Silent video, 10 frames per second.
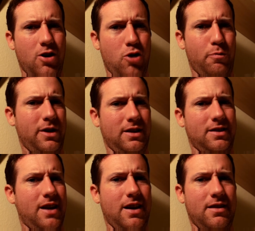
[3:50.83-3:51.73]
opening
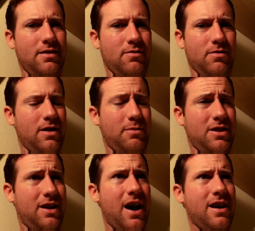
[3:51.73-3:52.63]
set. I mean,
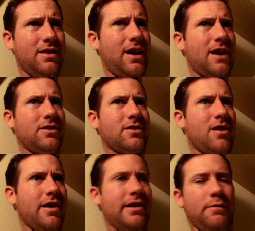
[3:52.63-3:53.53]
the guy's just
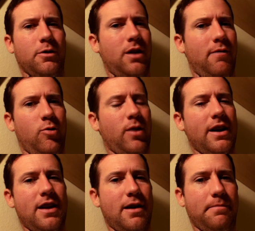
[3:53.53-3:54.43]
on a different level
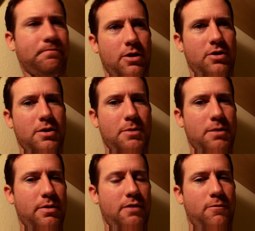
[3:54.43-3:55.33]
right now. There used to be
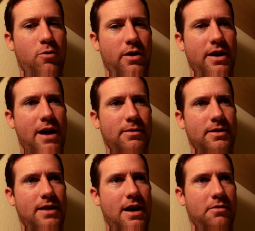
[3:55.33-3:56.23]
the big 4, and now
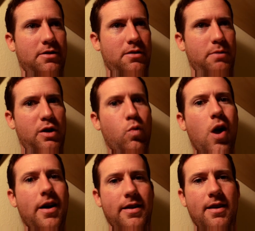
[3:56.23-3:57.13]
it's down to the big
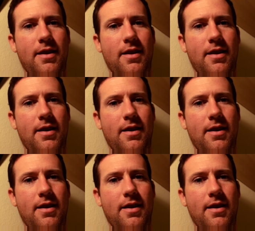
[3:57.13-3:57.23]
1.